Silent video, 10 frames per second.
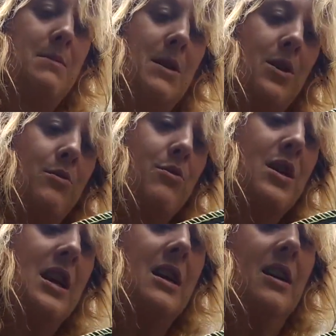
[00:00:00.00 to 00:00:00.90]
maybe
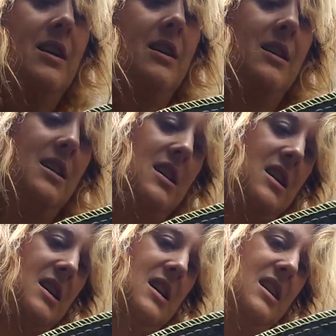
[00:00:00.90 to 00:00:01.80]
3
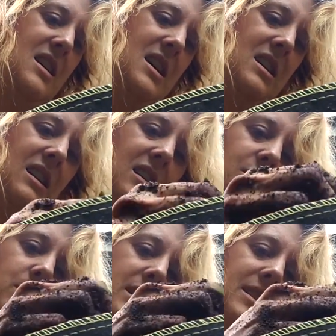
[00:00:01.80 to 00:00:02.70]
kind of little
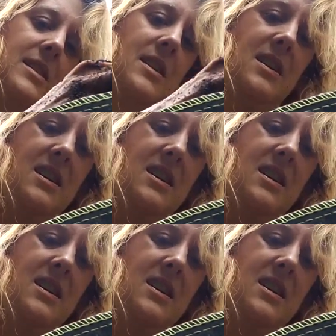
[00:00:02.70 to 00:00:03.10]
ones.